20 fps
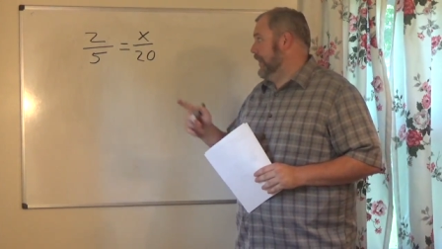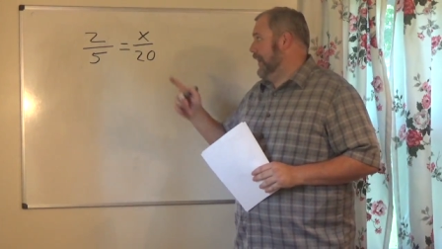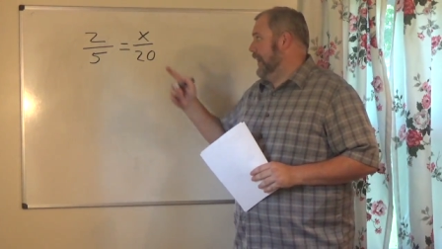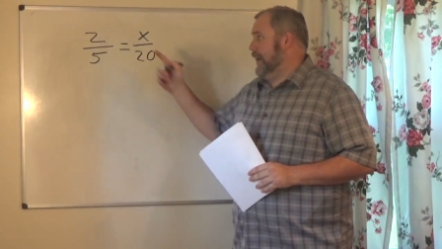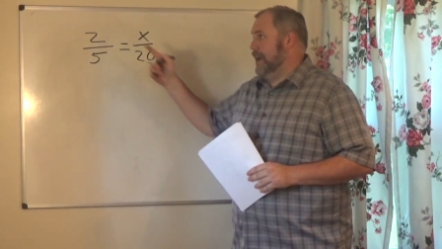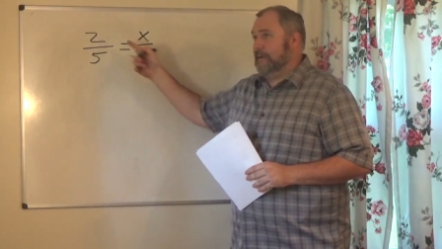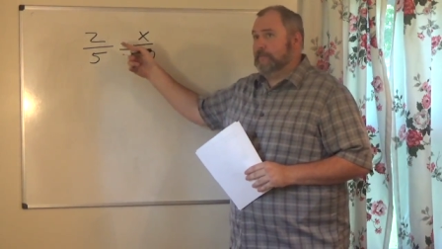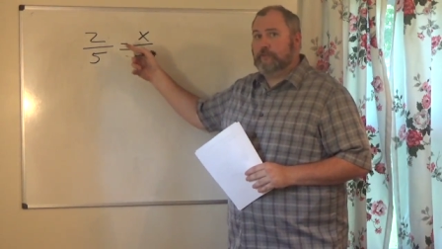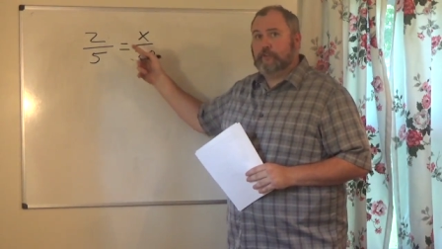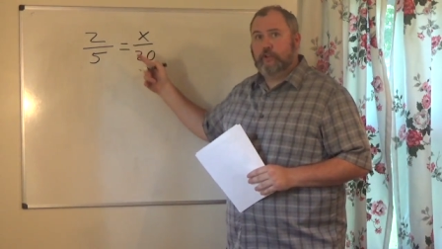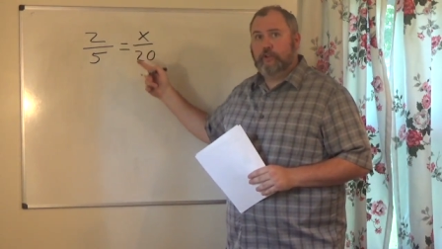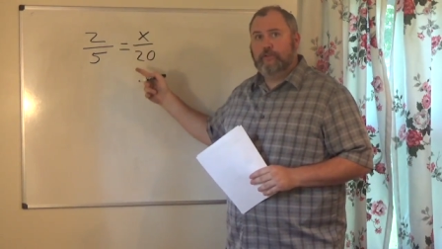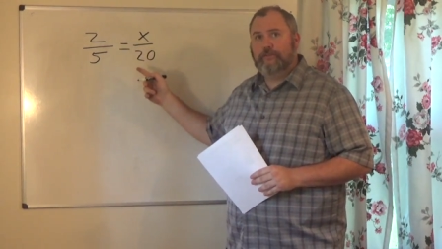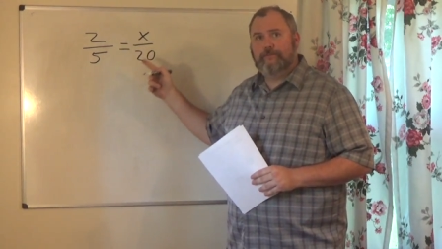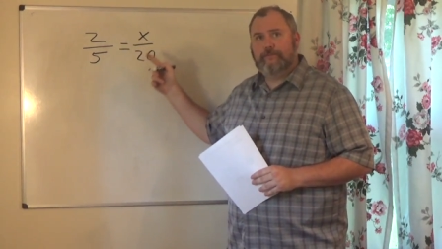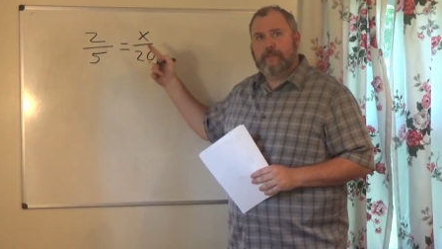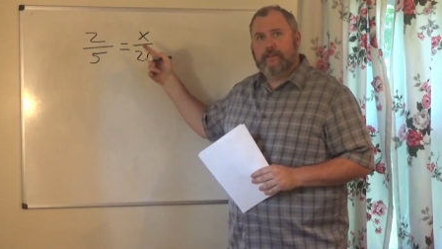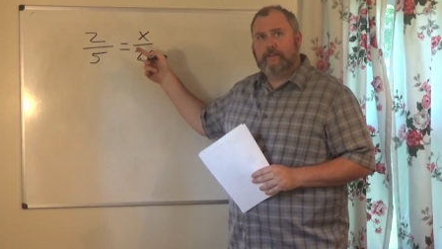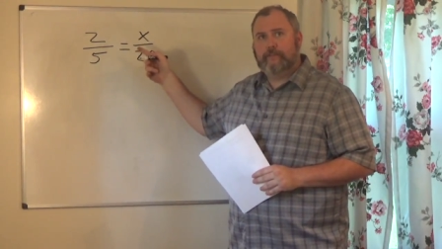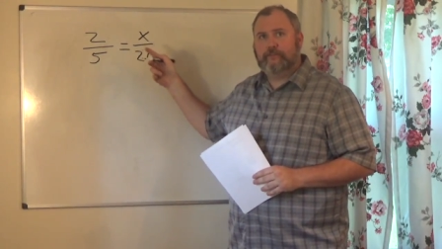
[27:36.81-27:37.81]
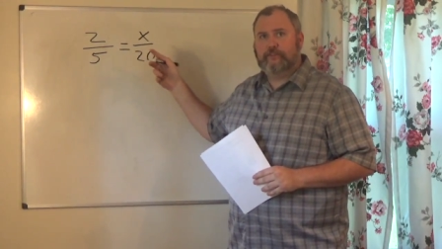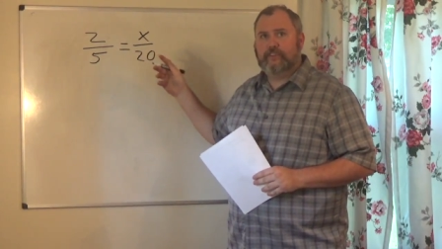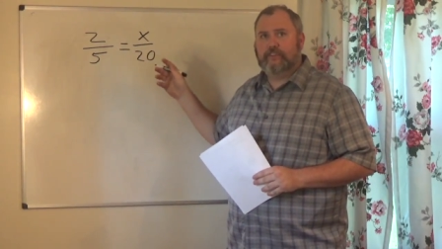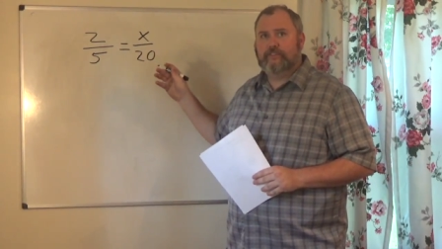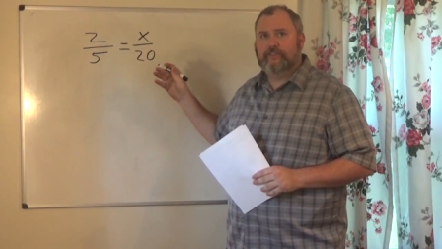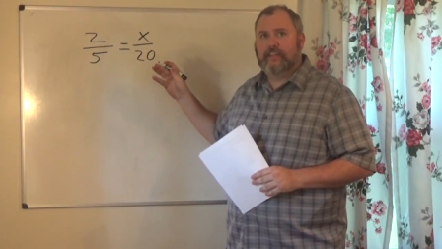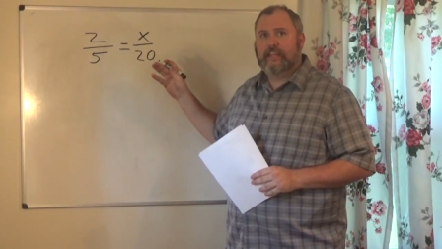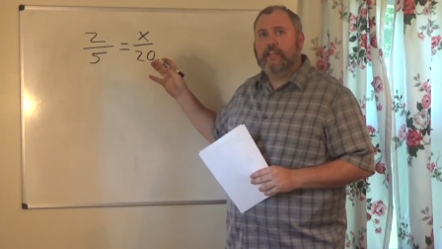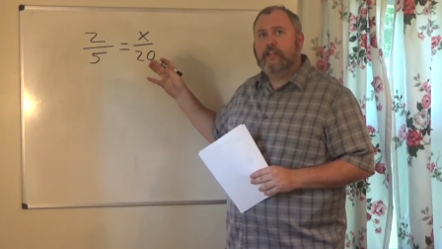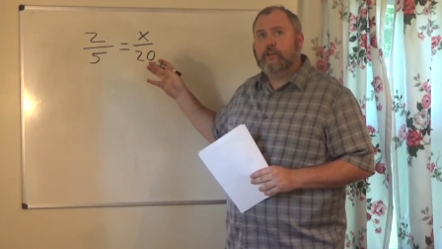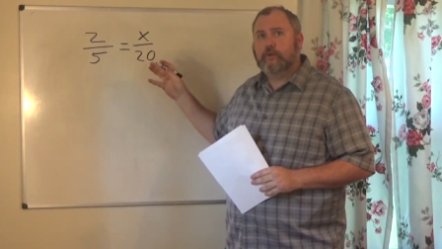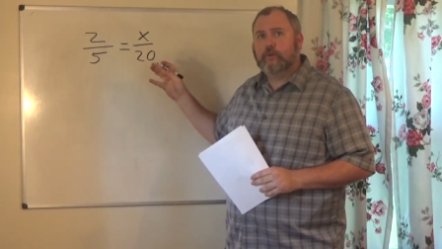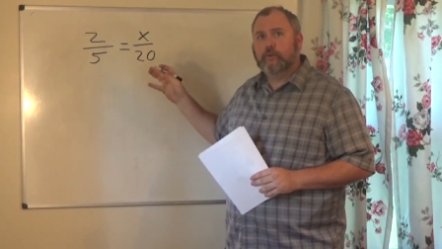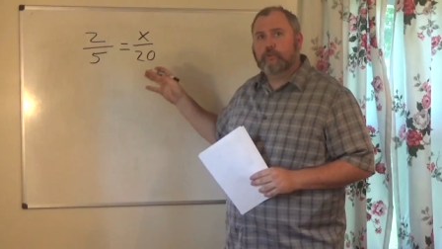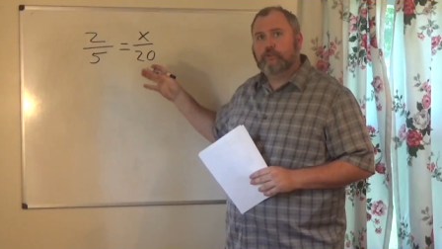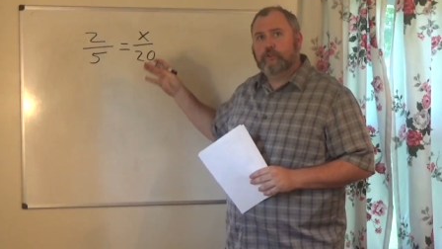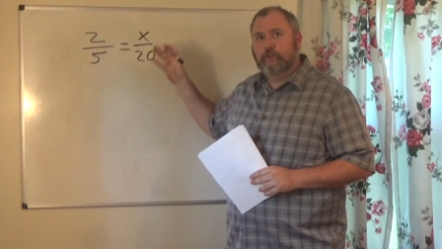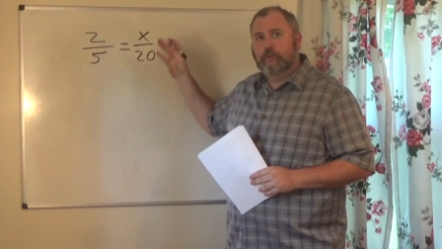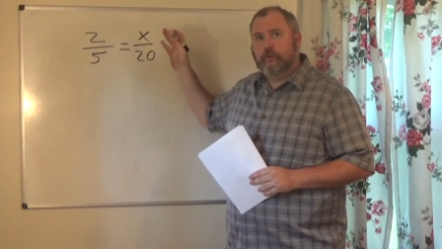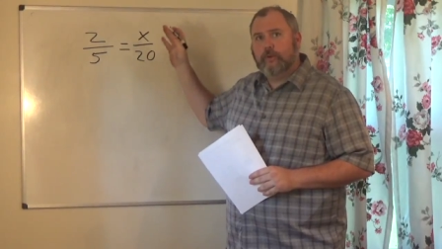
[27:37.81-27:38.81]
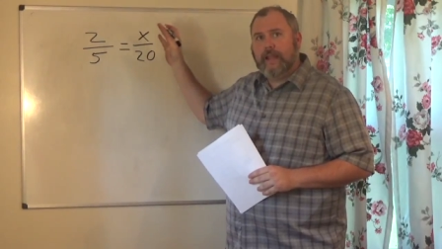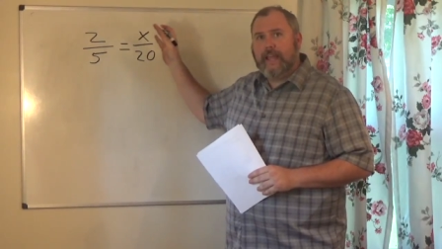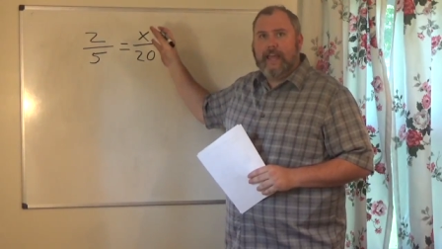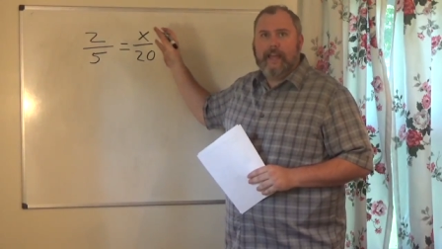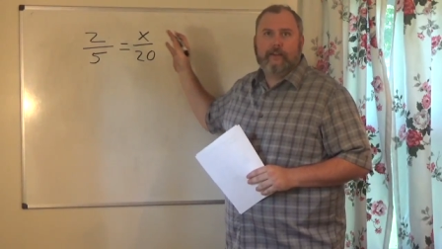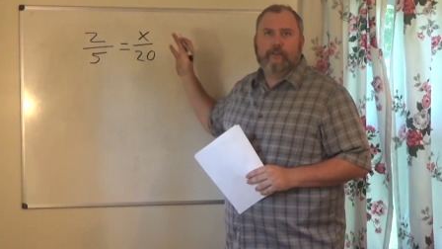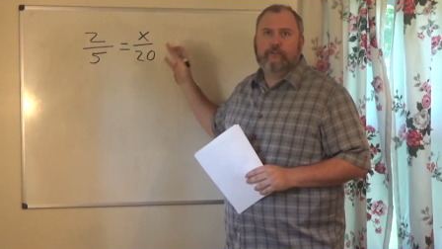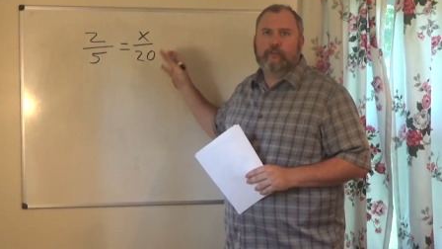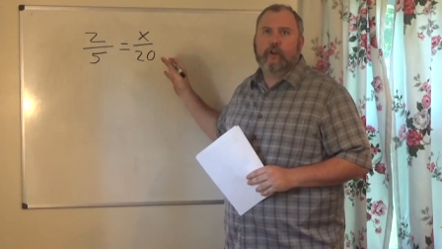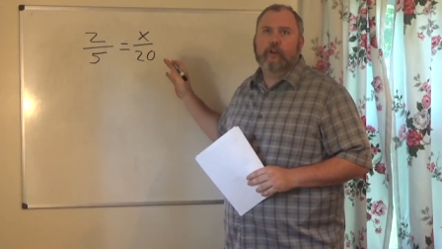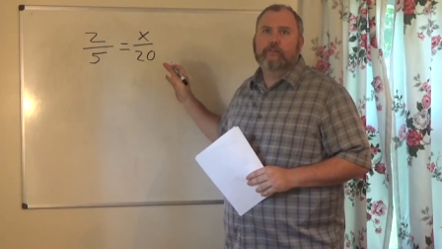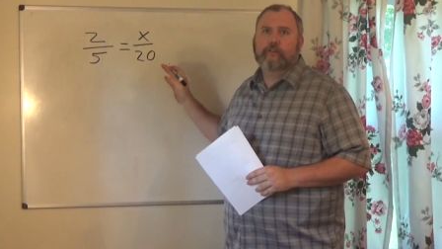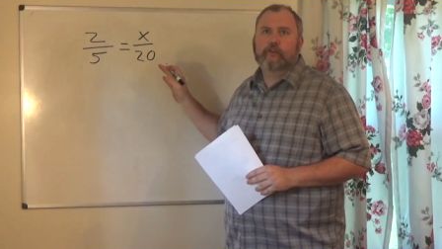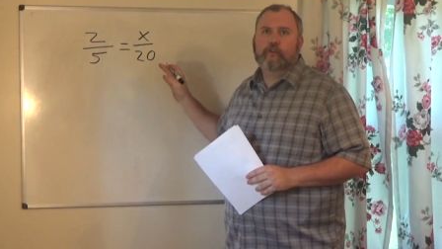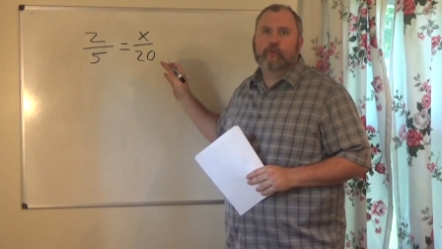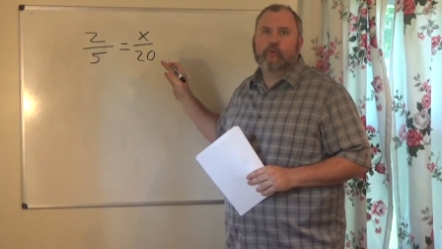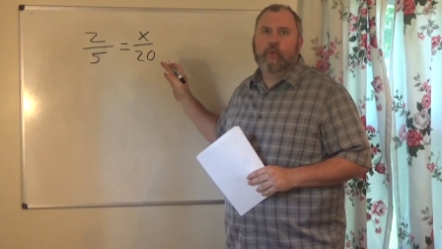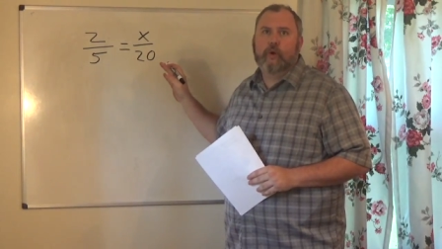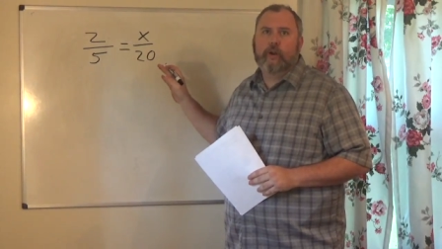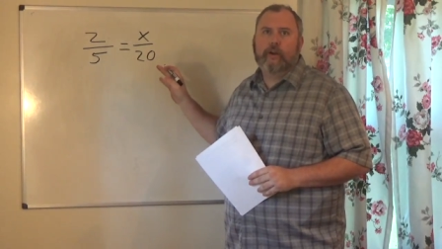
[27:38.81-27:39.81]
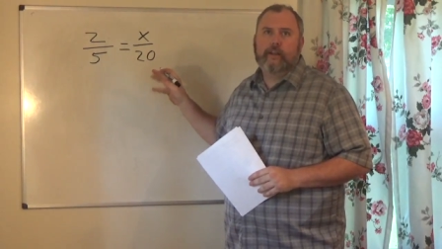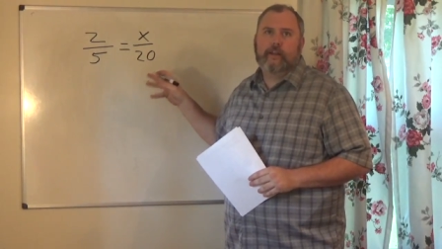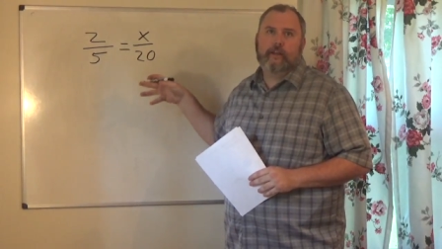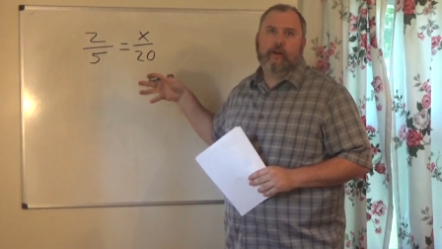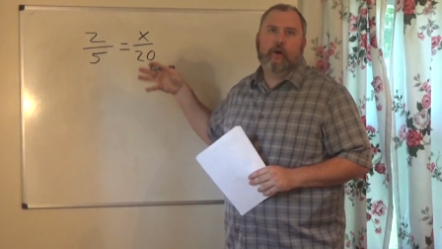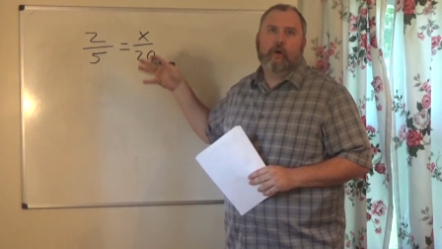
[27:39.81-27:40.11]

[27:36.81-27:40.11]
I have 2/5 is equal to x/20,